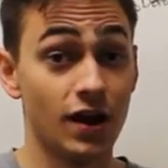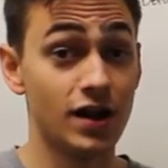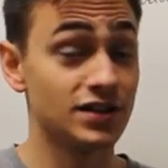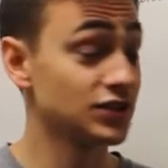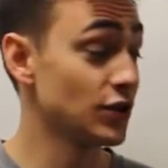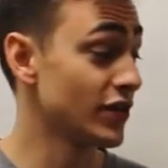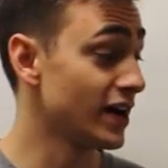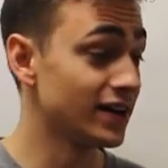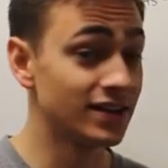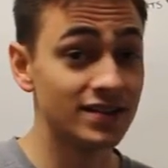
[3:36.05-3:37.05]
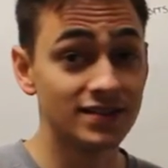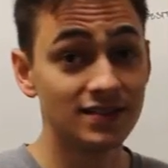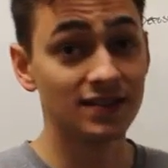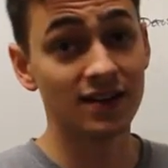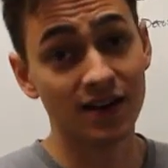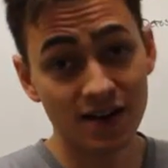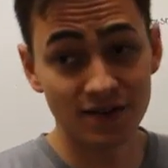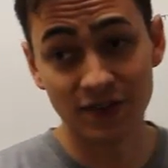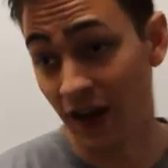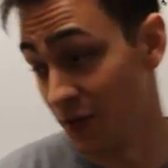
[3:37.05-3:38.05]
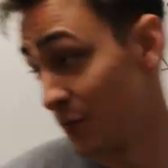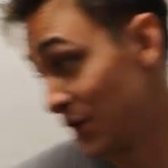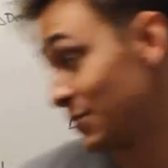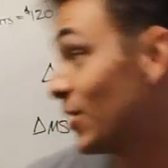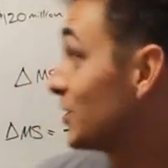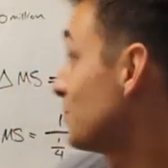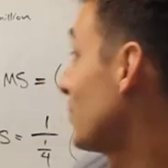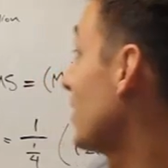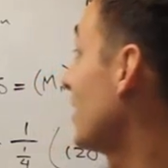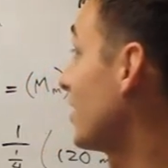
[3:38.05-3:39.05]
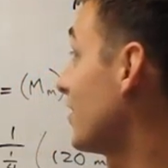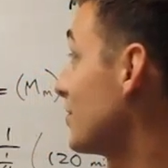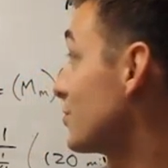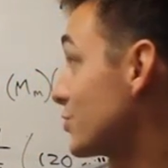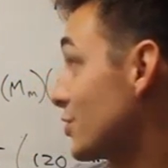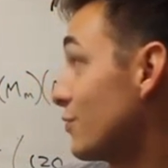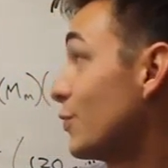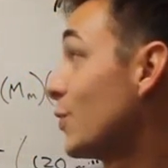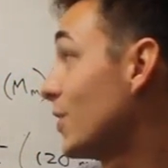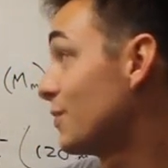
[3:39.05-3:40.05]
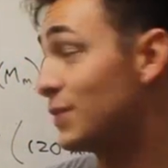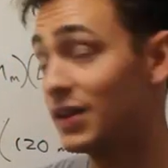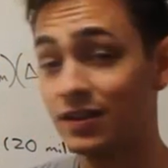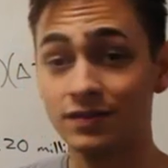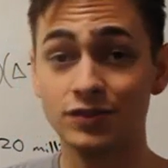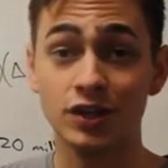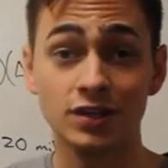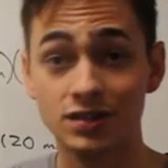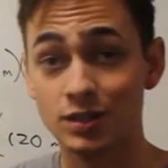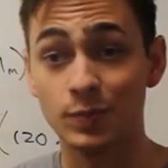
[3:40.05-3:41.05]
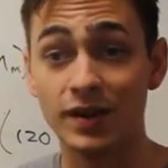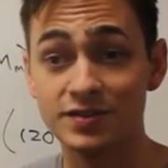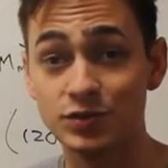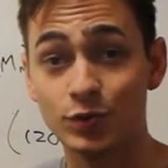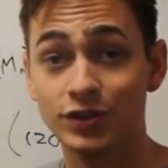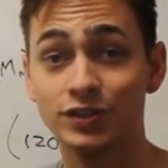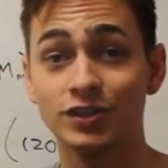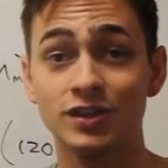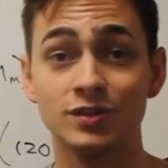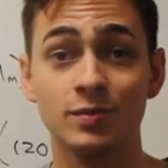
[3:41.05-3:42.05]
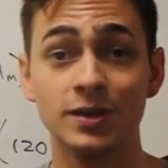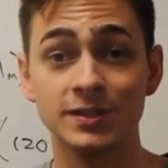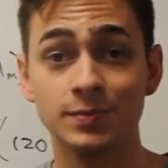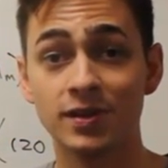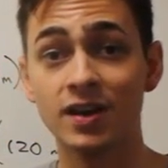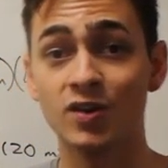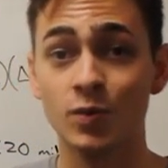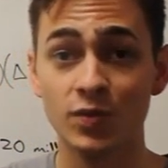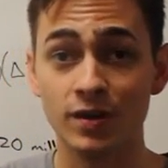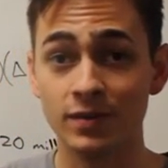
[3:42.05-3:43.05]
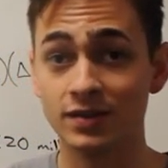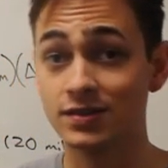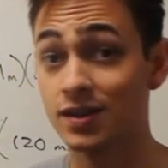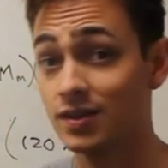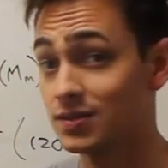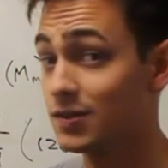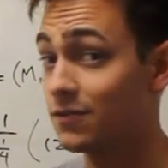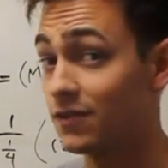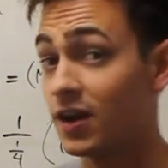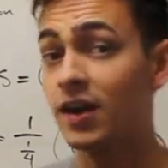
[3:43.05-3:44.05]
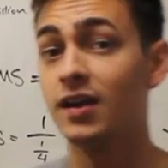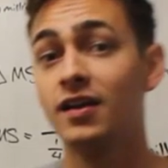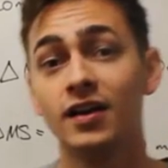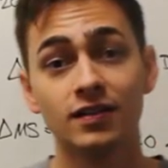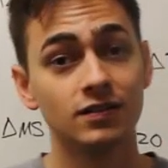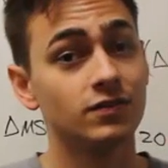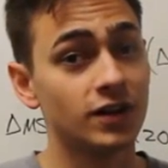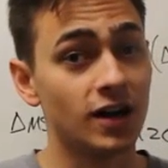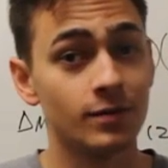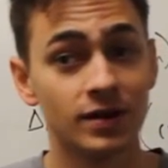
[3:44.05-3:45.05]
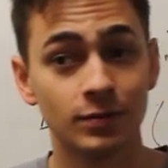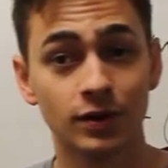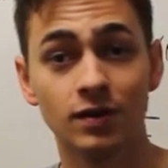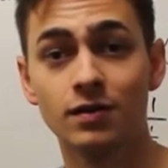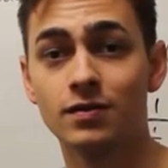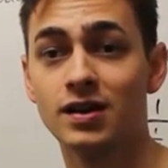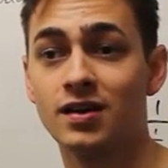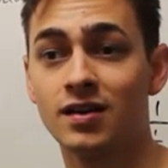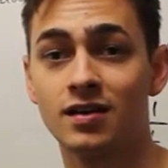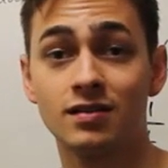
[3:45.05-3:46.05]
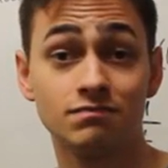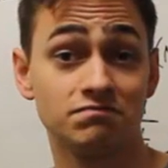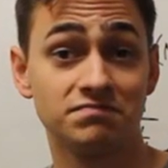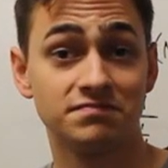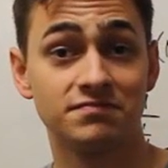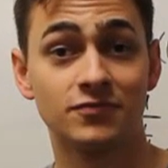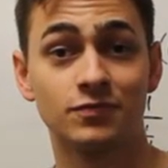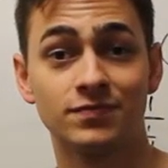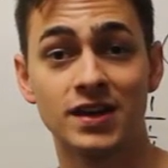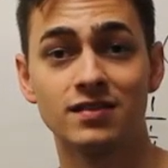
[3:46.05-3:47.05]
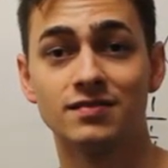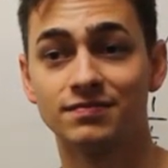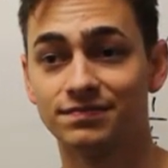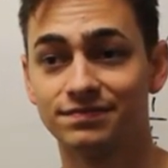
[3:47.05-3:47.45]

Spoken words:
Alright, so that is the how the money multiplier and the reserve requirement and changes in deposits work to change the money supply. Hope that made sense. If not, leave a comment below, and thank you.